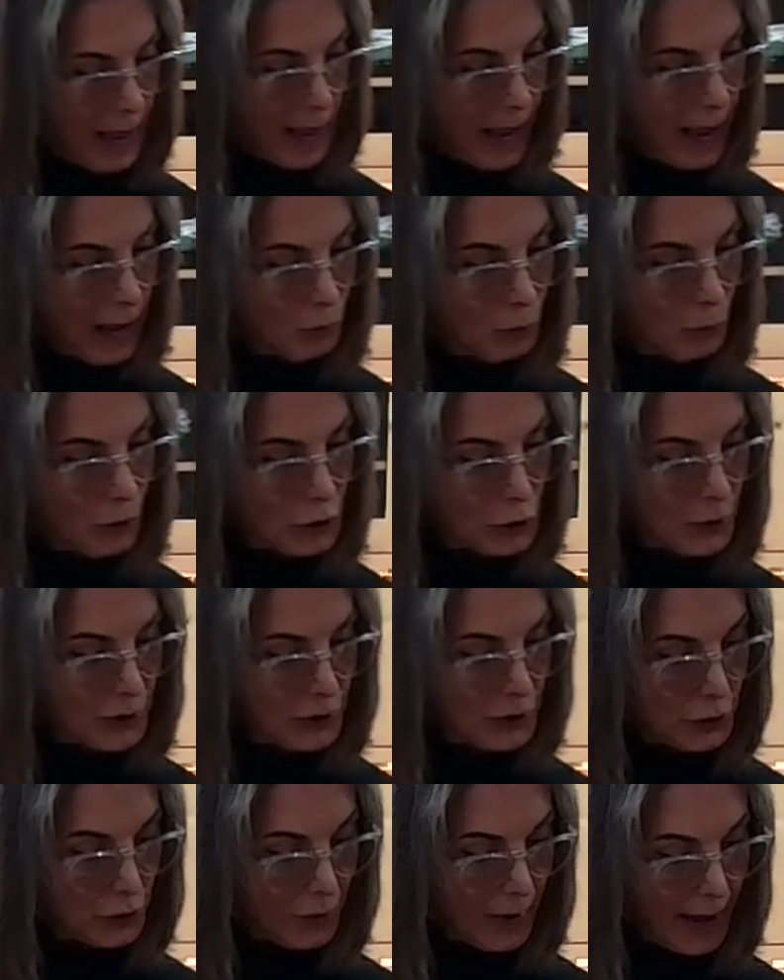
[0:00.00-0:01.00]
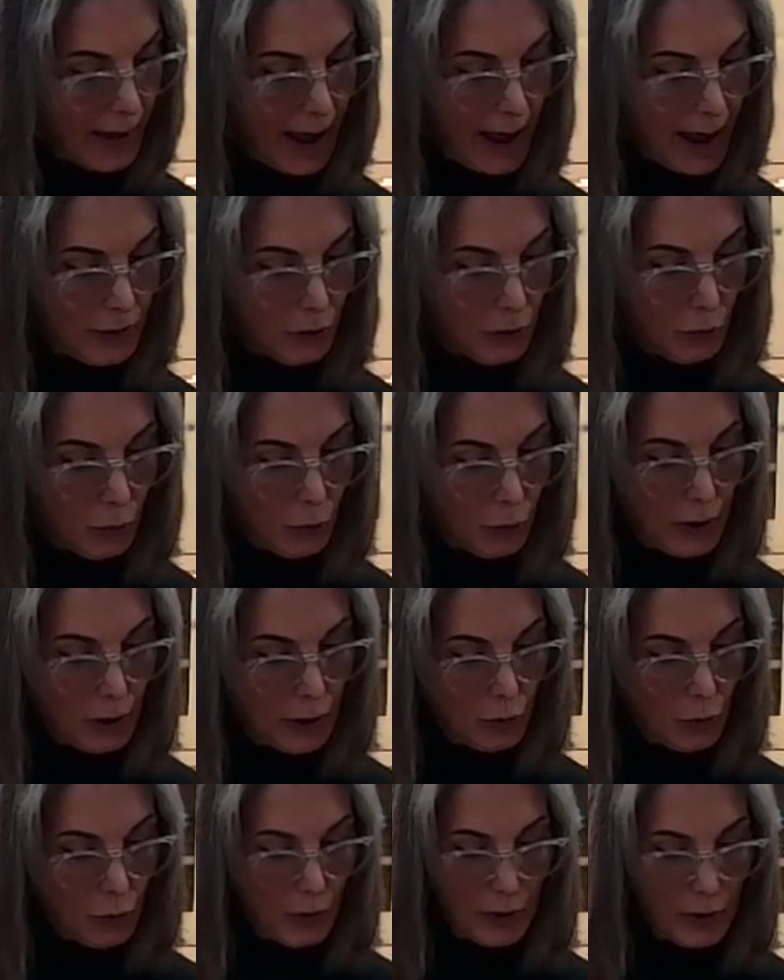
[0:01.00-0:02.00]
And once we do that, we
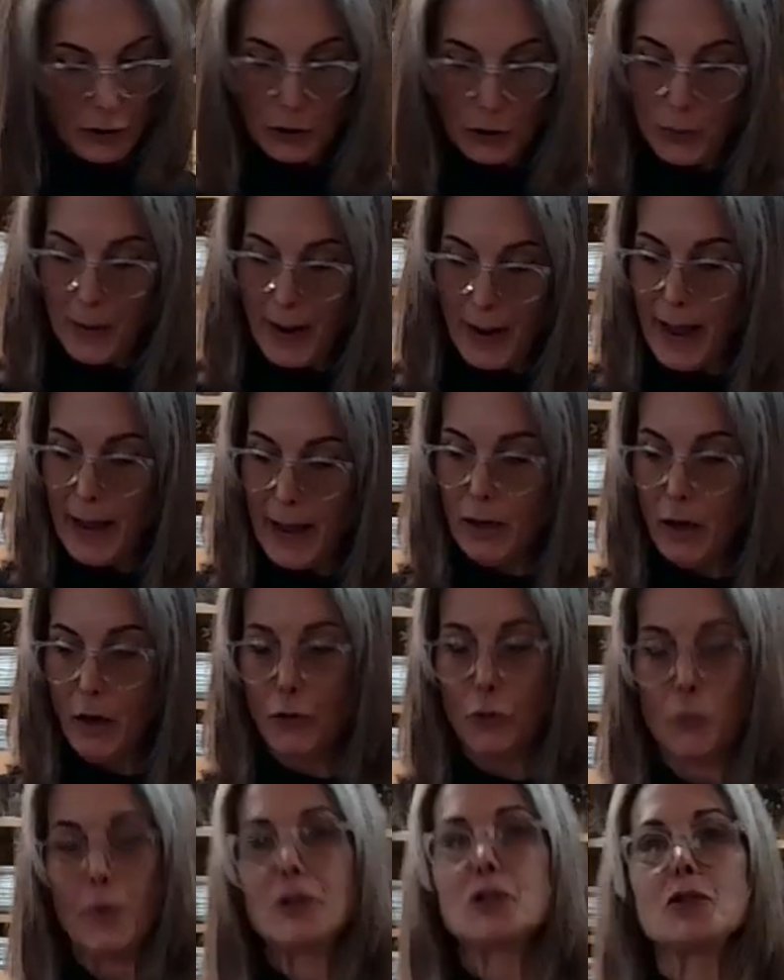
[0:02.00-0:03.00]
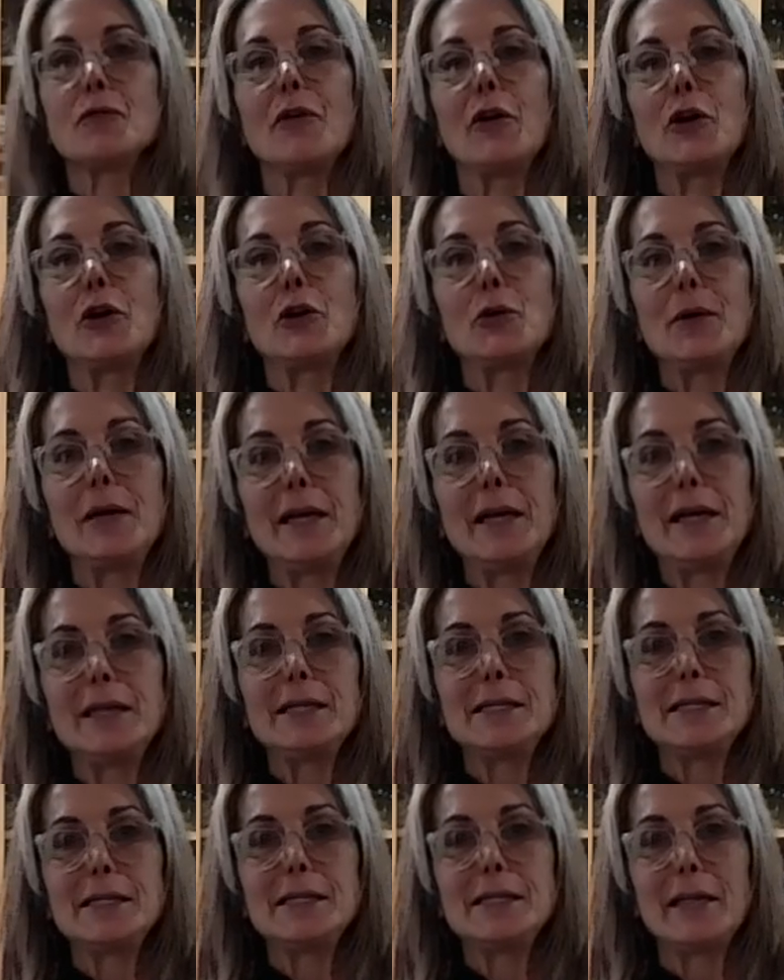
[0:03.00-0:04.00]
are going to add the rest of our
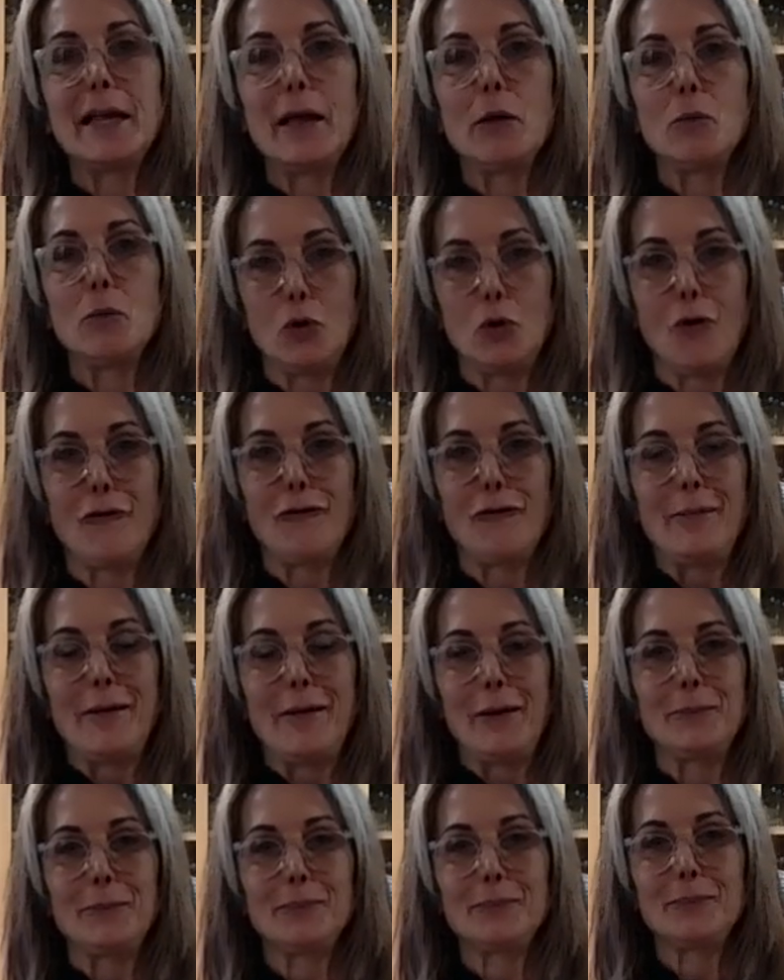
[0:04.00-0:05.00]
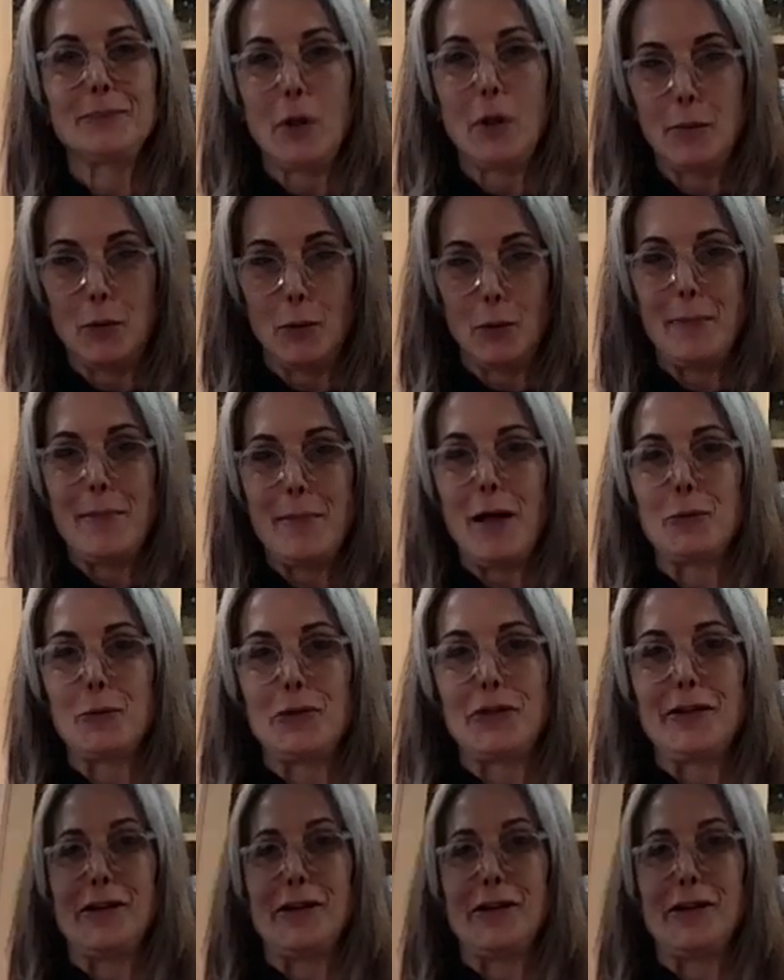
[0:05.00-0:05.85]
ingredients and we'll go from there. Be right back with you.